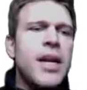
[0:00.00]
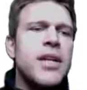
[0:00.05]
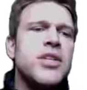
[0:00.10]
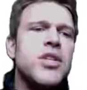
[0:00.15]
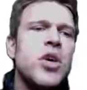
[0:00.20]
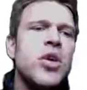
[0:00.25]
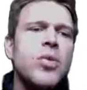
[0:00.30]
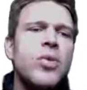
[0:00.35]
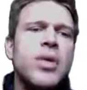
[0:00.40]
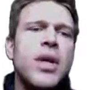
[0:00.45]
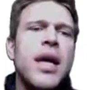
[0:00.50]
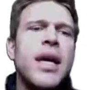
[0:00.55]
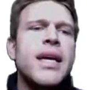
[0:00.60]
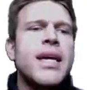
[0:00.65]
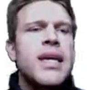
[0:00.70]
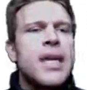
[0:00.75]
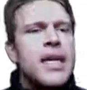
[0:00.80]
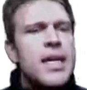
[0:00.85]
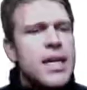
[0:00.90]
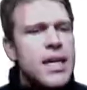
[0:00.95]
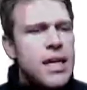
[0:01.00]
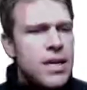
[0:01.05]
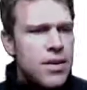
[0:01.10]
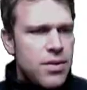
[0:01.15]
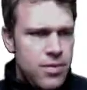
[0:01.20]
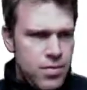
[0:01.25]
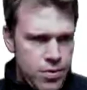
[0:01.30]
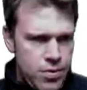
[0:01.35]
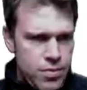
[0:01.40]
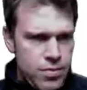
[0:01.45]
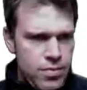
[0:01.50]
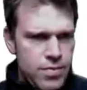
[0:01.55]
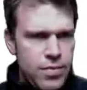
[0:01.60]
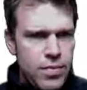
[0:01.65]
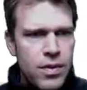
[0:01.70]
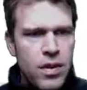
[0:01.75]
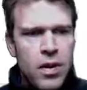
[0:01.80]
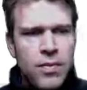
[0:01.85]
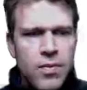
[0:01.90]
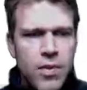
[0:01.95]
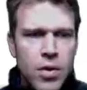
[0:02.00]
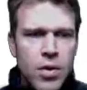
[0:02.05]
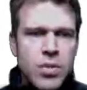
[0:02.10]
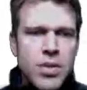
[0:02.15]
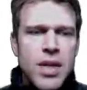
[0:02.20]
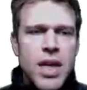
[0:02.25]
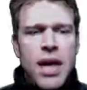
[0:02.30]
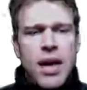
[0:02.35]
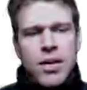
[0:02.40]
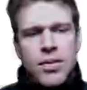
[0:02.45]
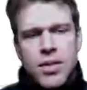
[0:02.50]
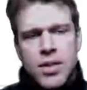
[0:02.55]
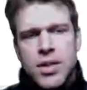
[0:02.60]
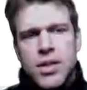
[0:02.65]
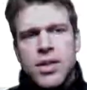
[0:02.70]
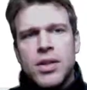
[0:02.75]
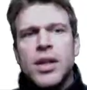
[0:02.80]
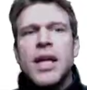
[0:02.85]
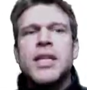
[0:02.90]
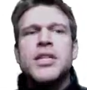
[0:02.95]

I don't like either of those houses.